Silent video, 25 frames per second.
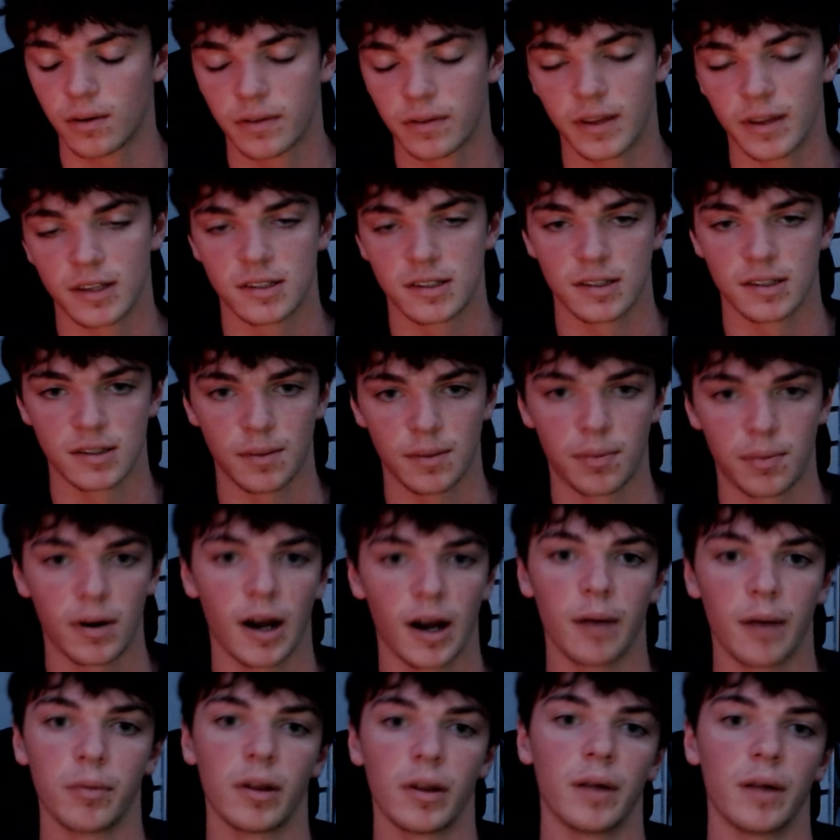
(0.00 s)
this is a
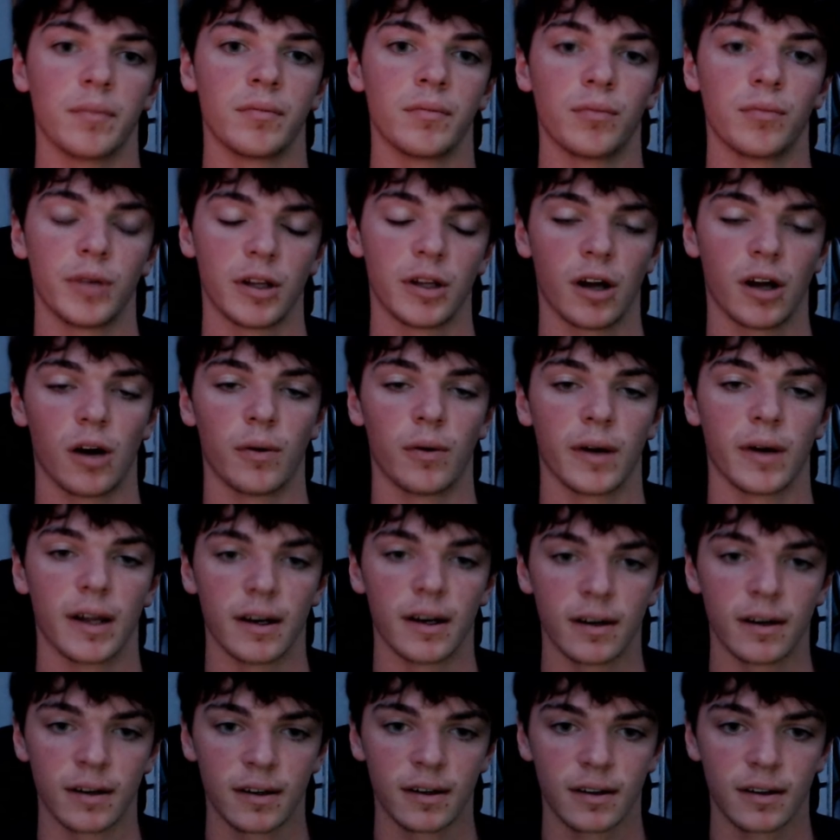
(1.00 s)
problem. We go in,